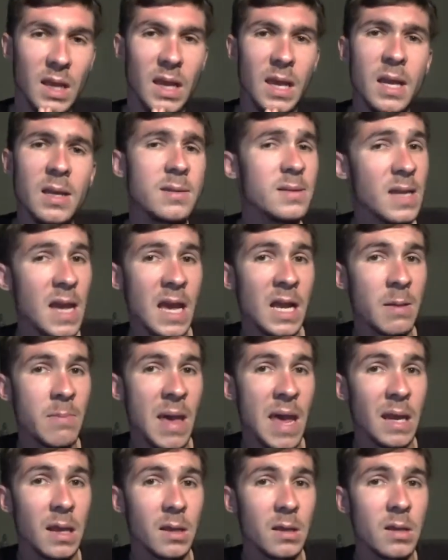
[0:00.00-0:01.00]
It's
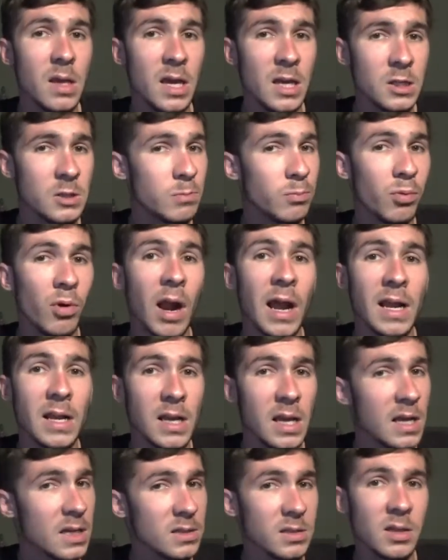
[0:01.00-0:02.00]
animated, it's bright,
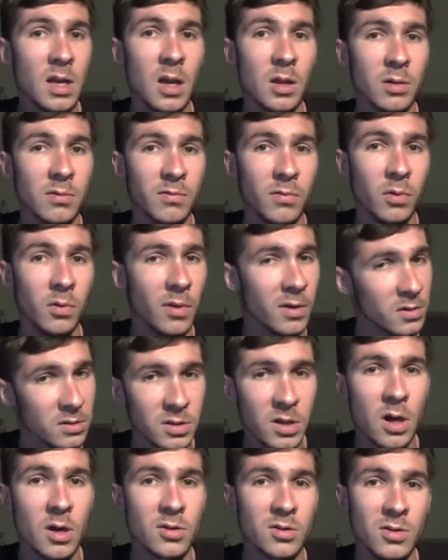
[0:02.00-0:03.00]
it's colorful, there's
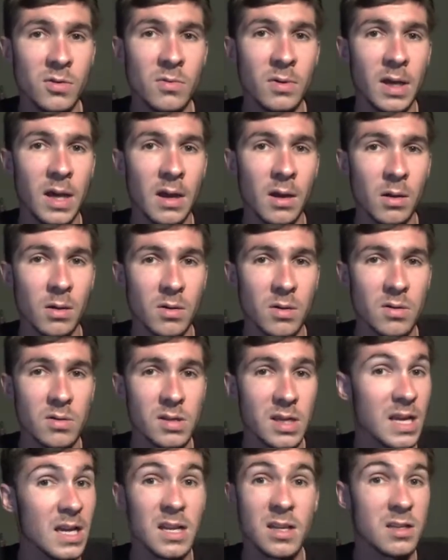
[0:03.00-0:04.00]
cartoon characters.
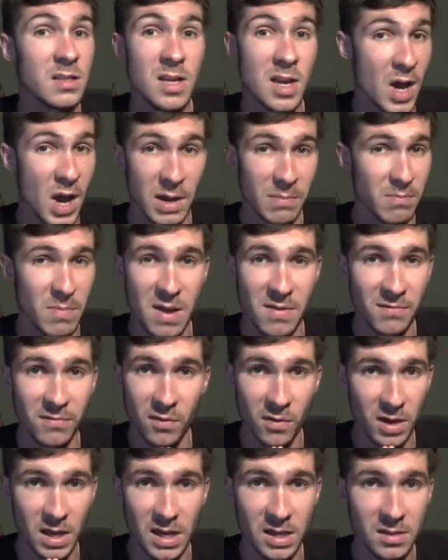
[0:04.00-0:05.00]
It is not meant
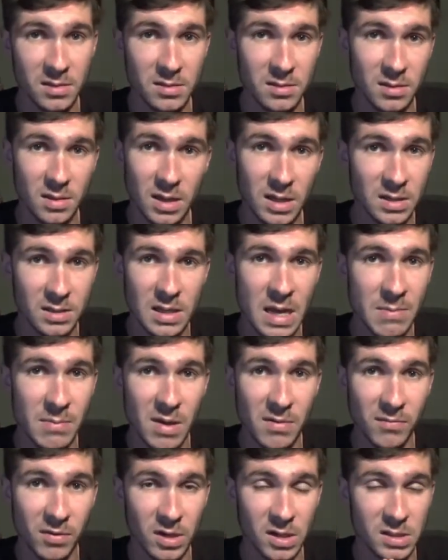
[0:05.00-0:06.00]
for kids. It is not
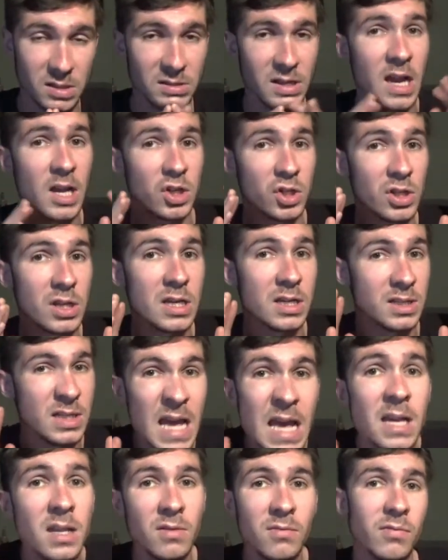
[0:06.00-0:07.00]
meant for kids. It's actually
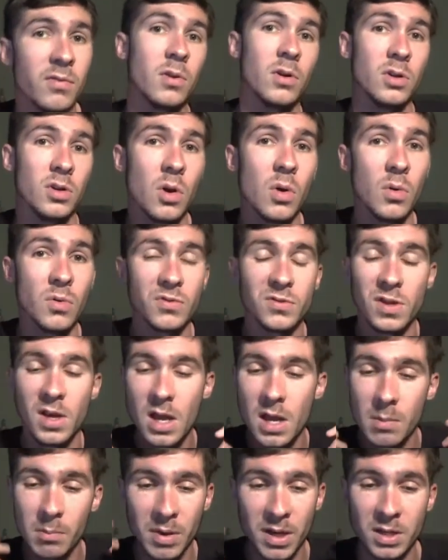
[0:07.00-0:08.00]
intended for adults,
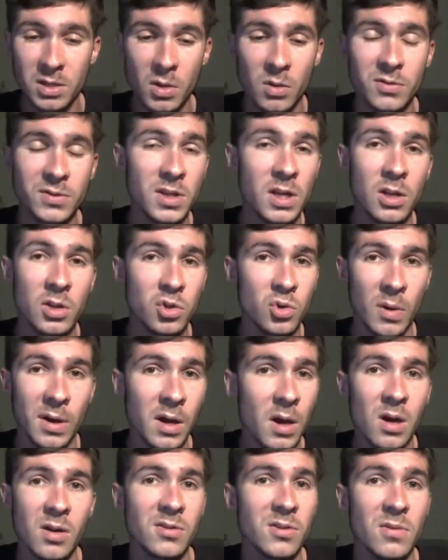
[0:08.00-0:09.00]
but adults can enjoy
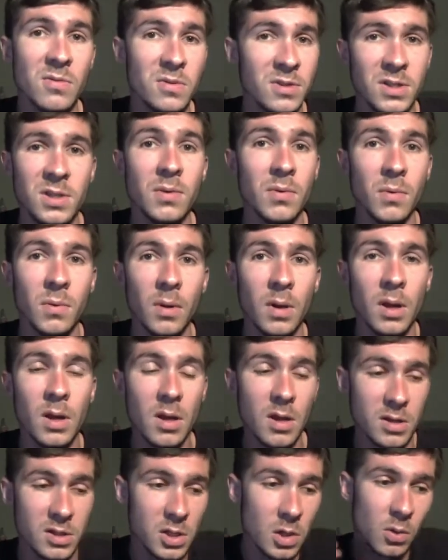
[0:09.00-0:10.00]
cartoons too.
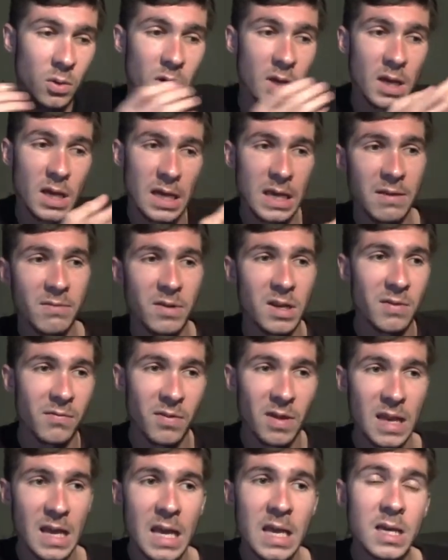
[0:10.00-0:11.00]
So even if
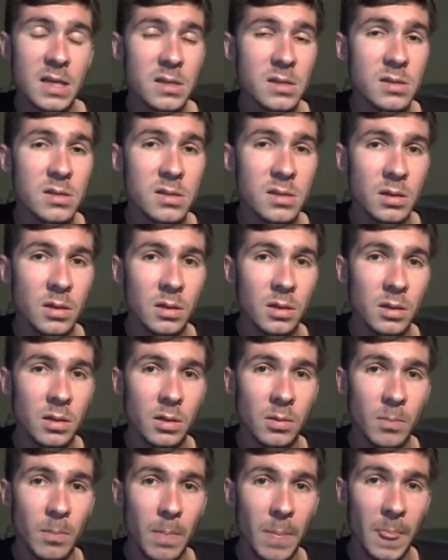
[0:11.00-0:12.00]
it is
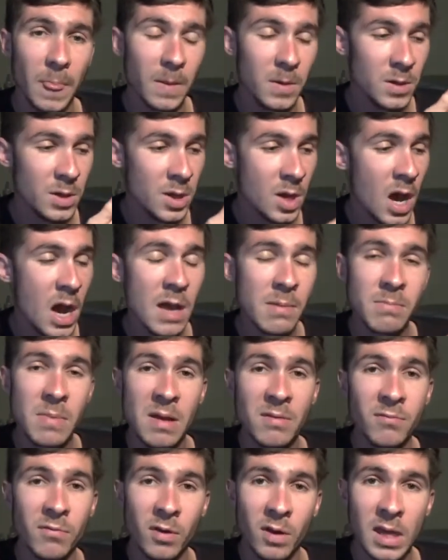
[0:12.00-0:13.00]
not
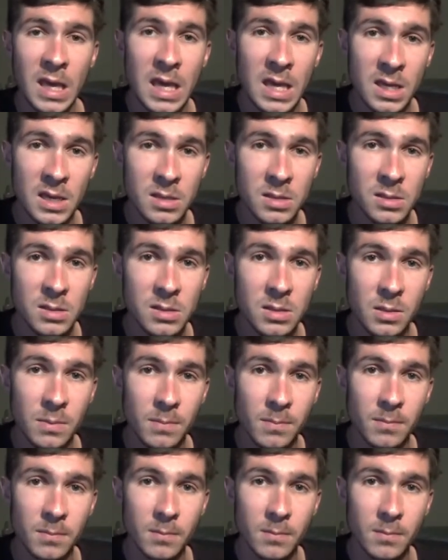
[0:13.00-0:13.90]
meant for kids,